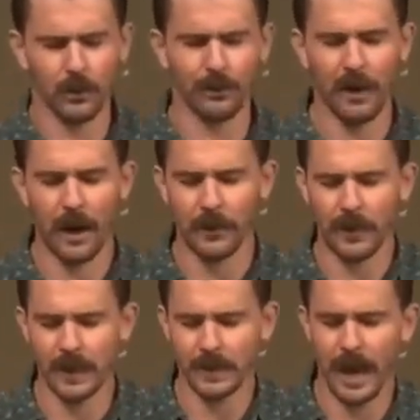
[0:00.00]
Well,
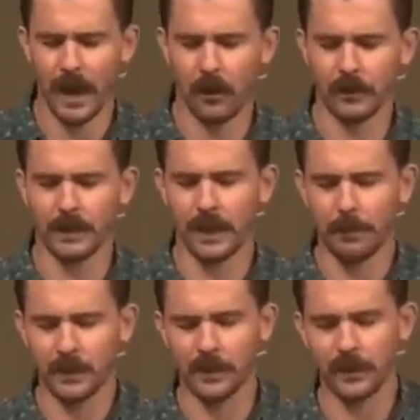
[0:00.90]
Father, it is our
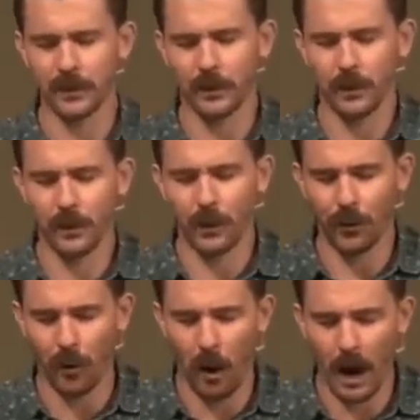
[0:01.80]
deepest
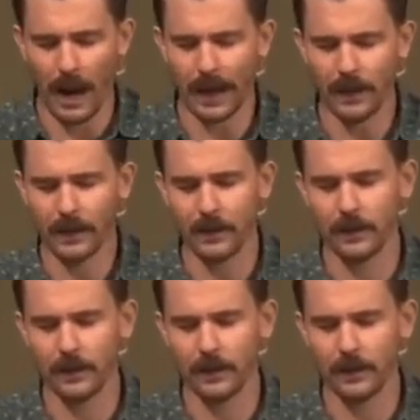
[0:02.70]
cry